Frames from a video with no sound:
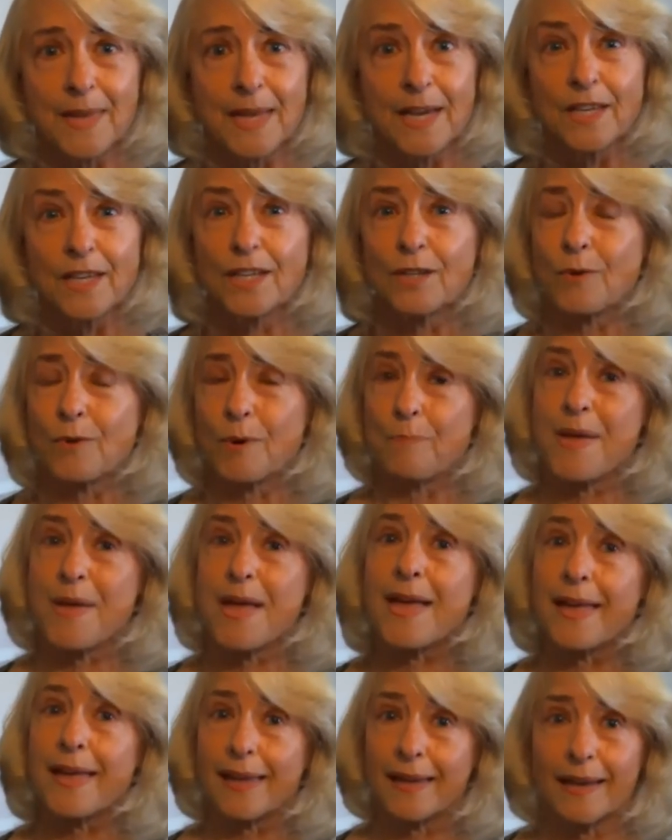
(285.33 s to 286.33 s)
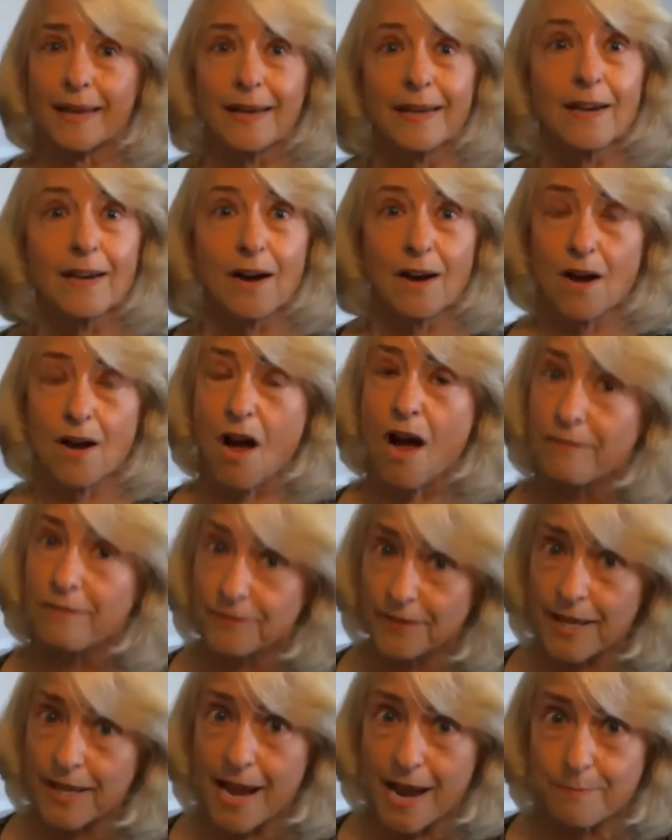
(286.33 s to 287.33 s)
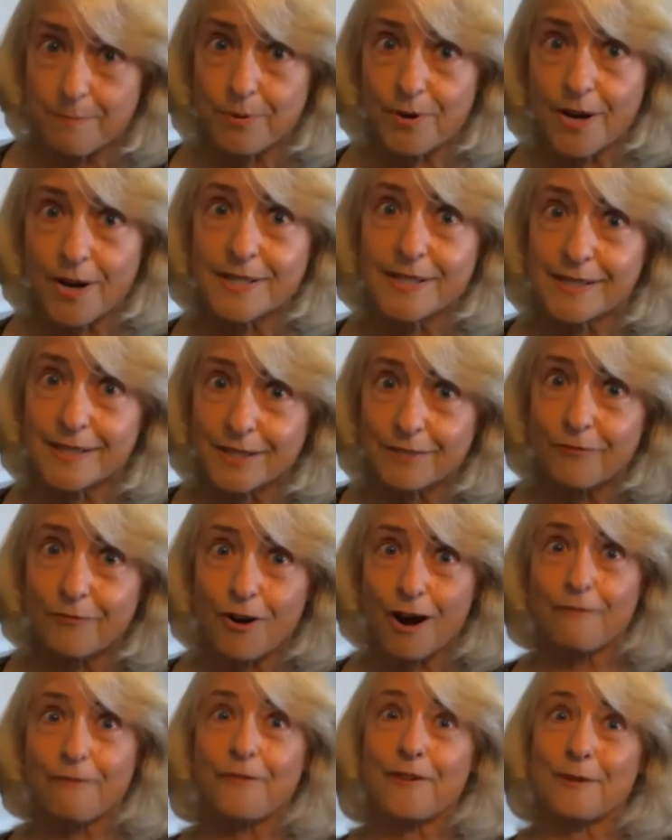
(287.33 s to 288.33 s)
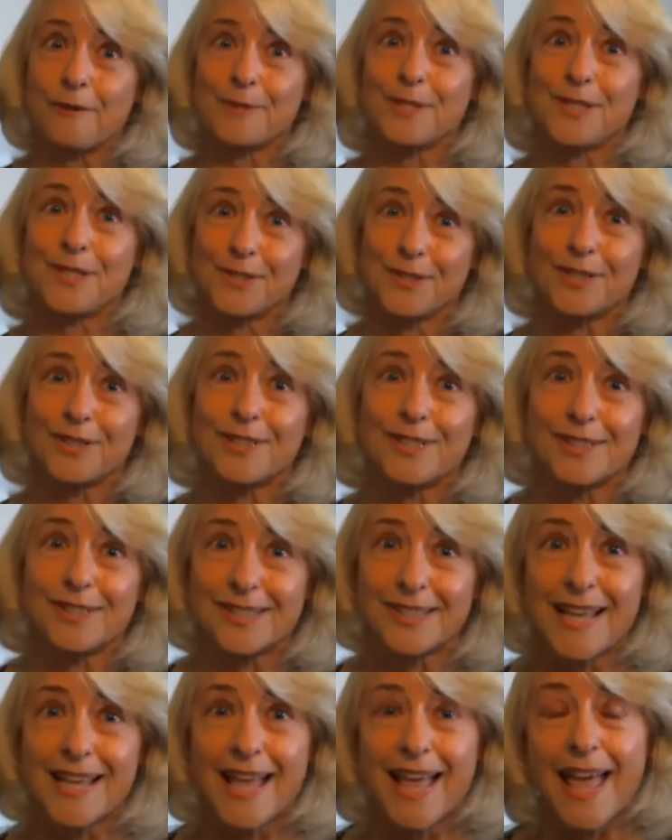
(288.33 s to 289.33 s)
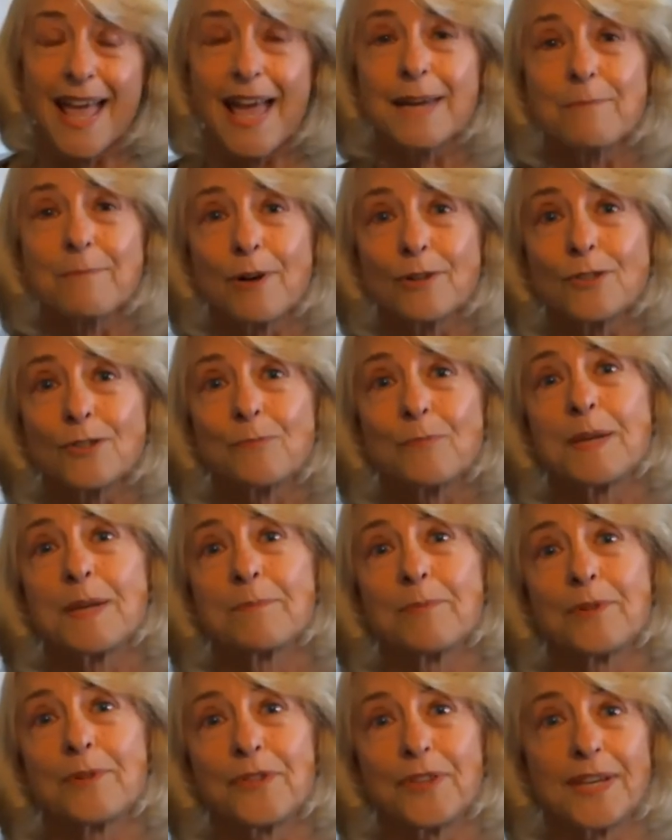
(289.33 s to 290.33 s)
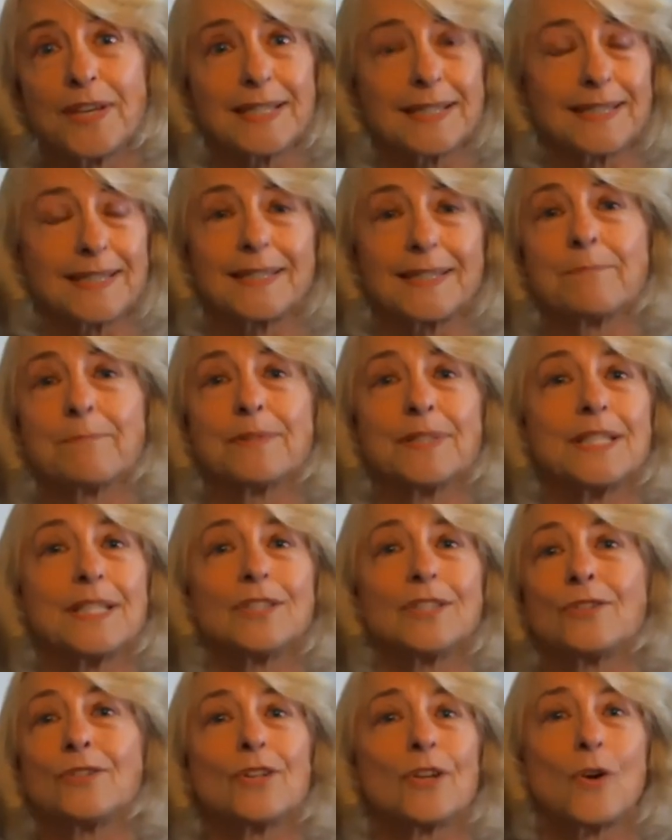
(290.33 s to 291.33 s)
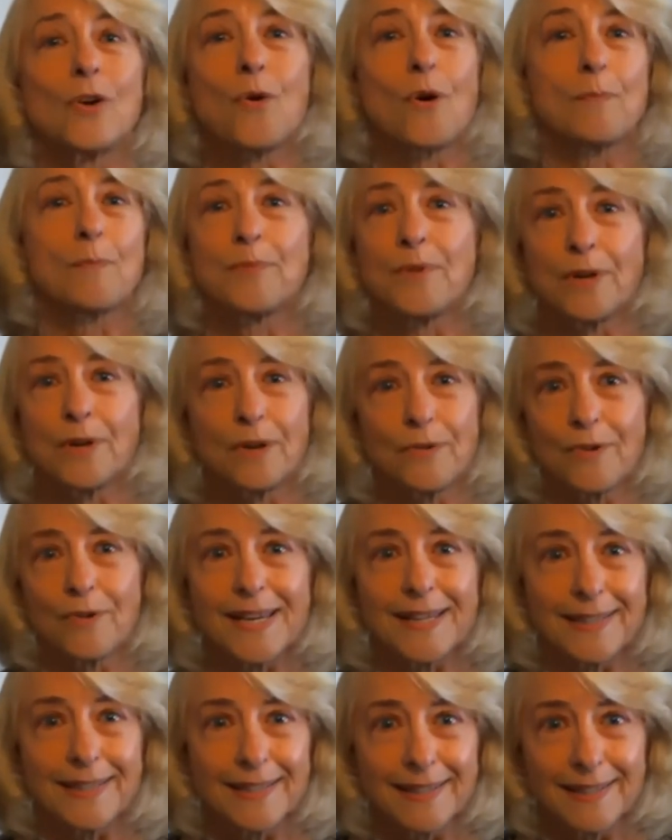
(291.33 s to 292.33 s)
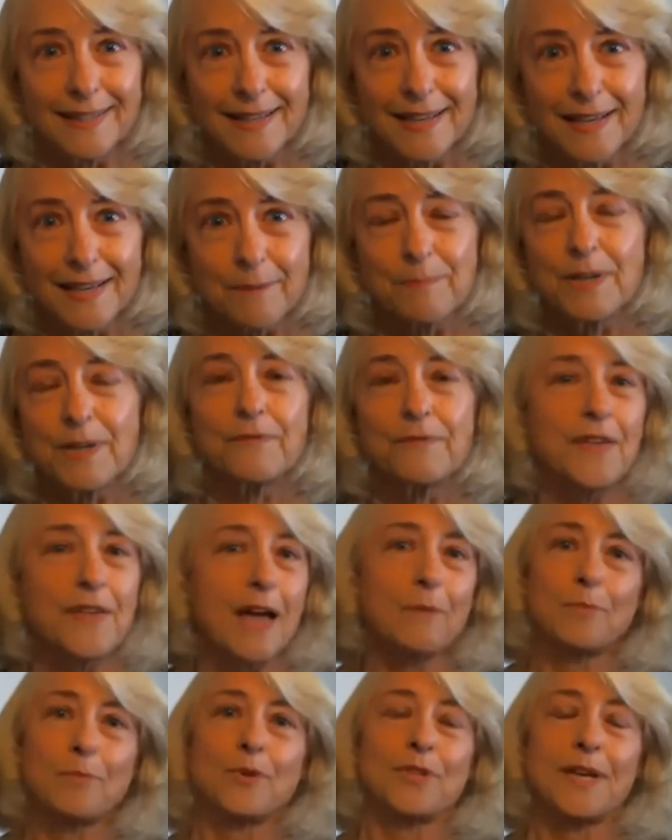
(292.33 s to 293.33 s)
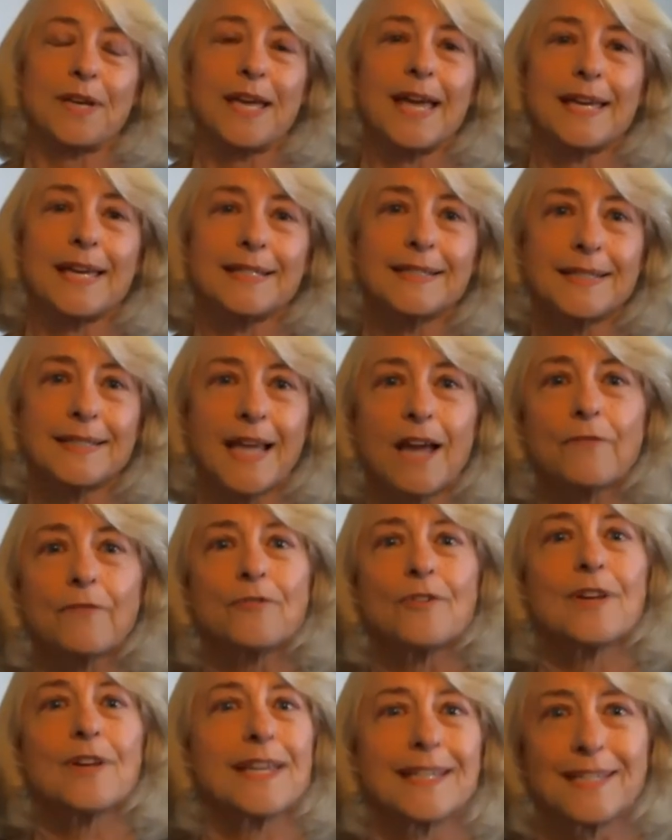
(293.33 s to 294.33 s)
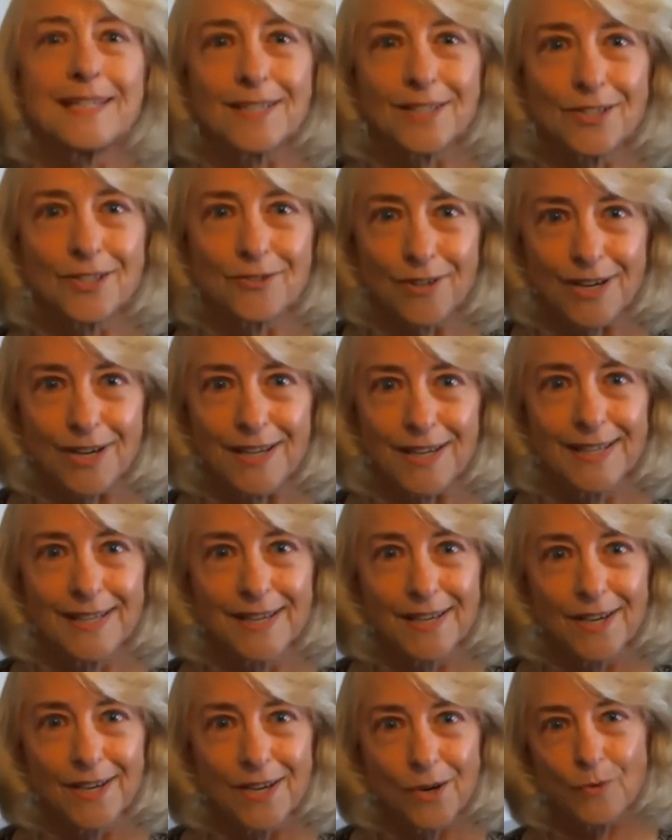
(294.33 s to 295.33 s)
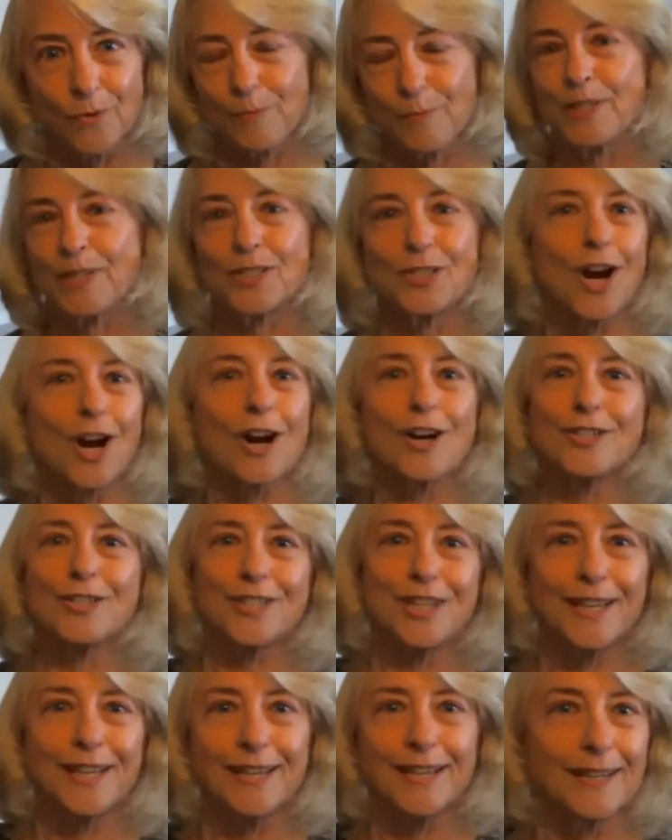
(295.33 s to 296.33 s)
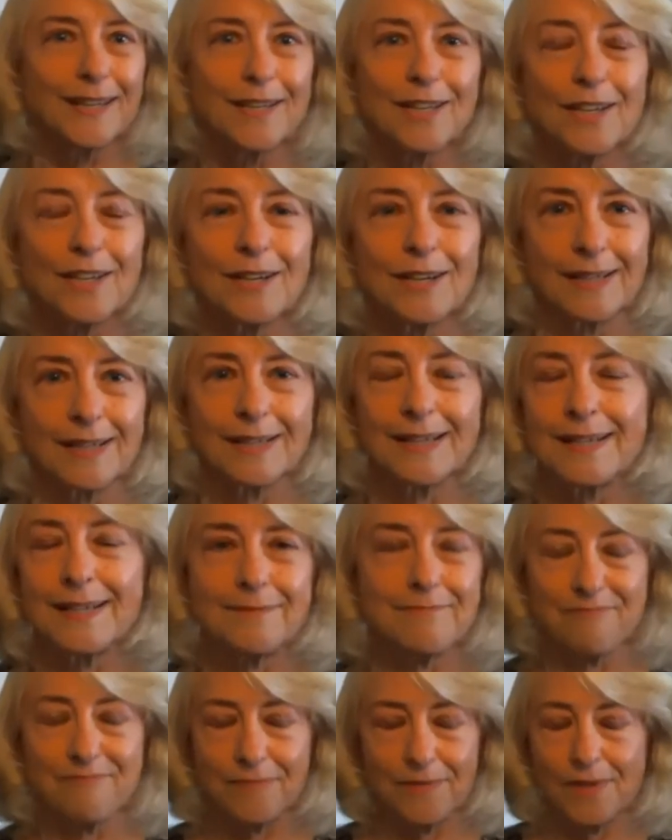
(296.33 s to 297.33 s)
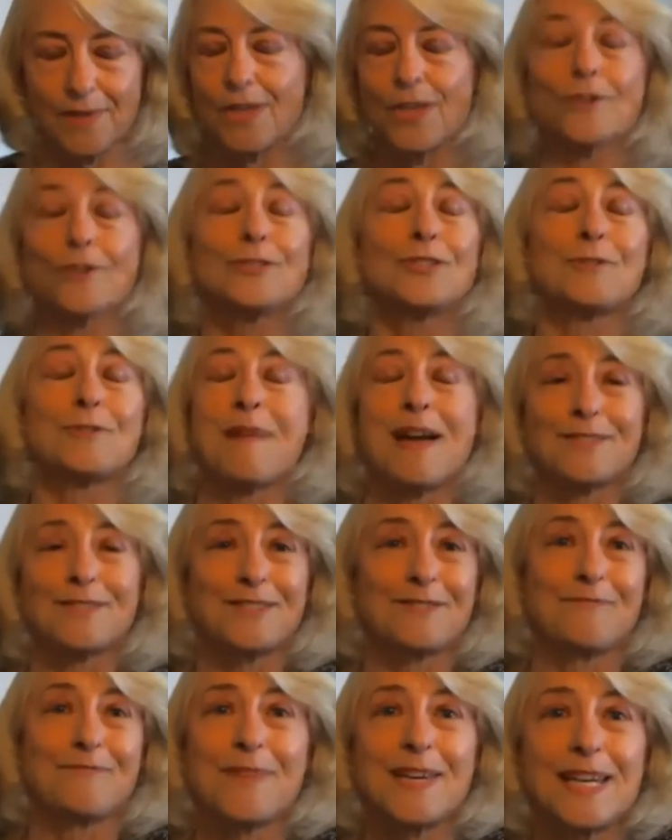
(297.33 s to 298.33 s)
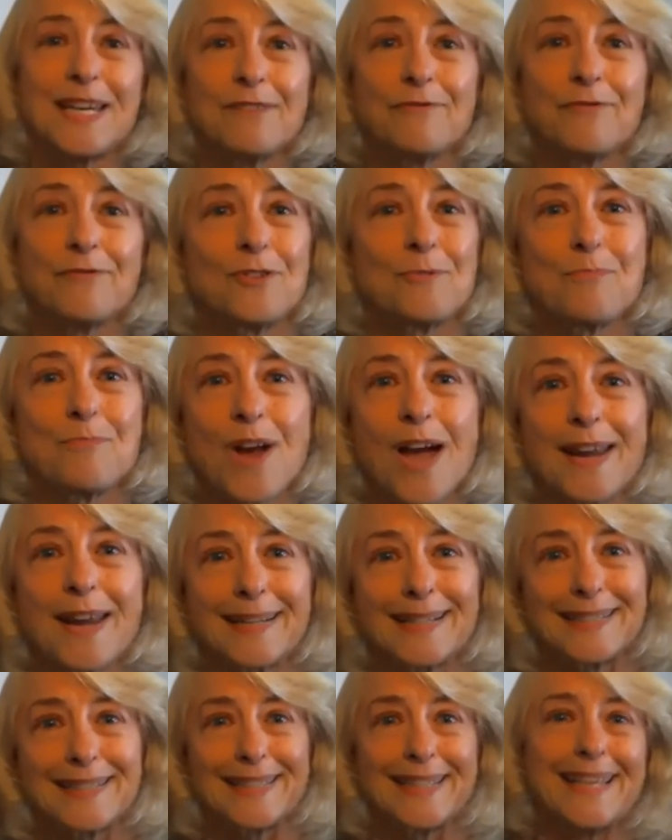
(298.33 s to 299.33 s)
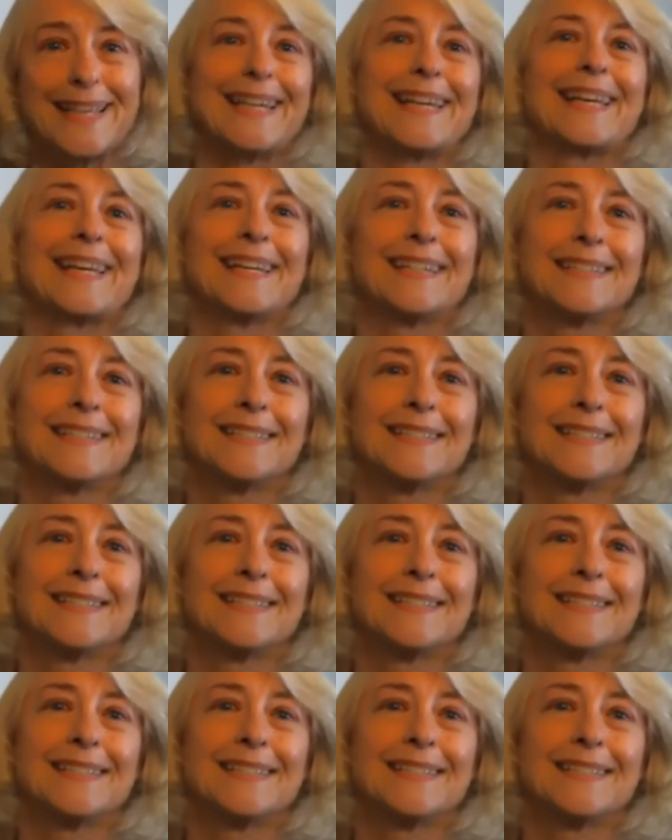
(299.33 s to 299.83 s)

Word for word: You know, we're paying awfully high prices for our pharmaceuticals, and most people think it's simply due to corporate greed. But if that were the case, every industry would be charging uh, huge amounts of money for their product and getting it.